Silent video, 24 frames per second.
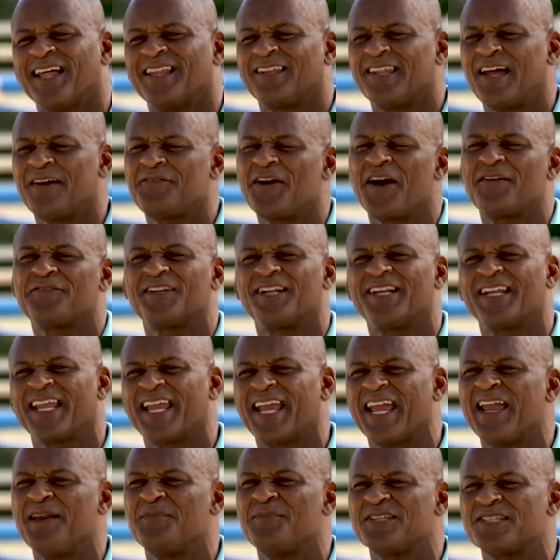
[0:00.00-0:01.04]
Life After the
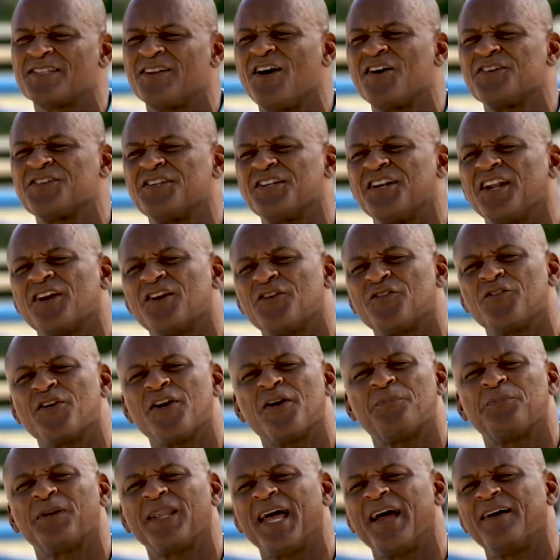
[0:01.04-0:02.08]
Game is launching a
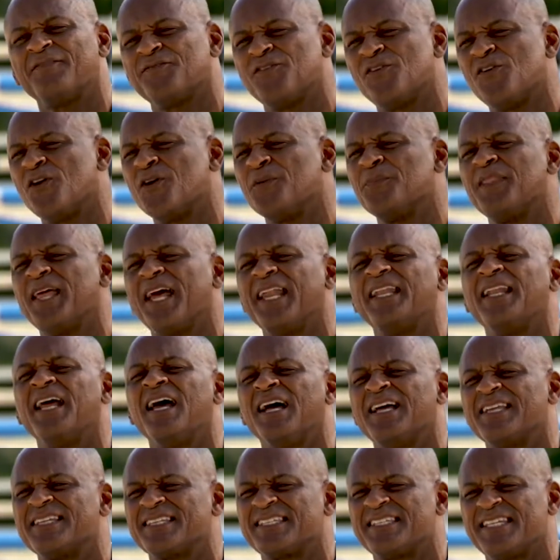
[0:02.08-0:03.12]
career platform that
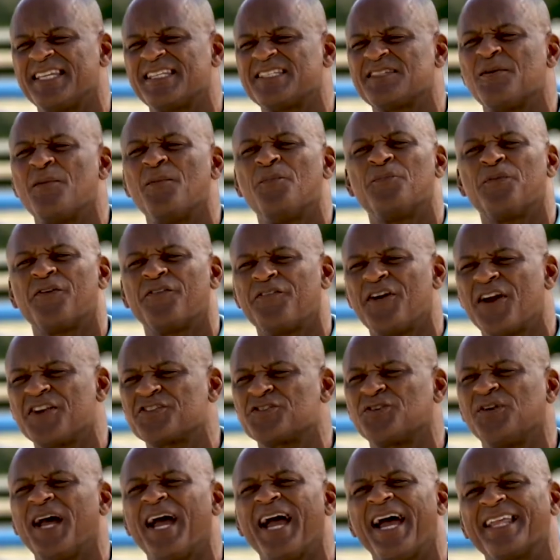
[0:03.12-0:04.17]
assists
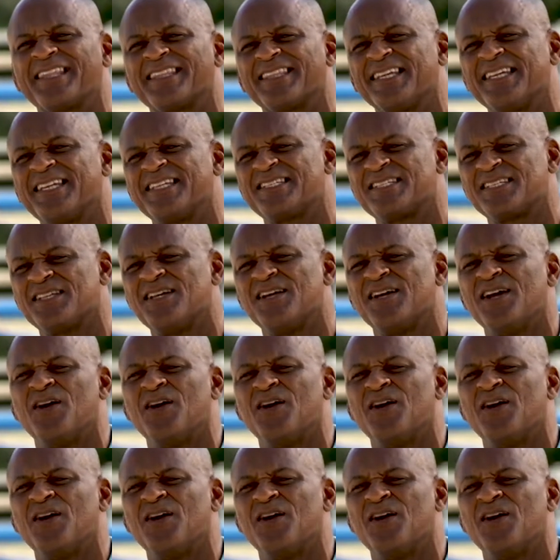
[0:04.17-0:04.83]
professional athletes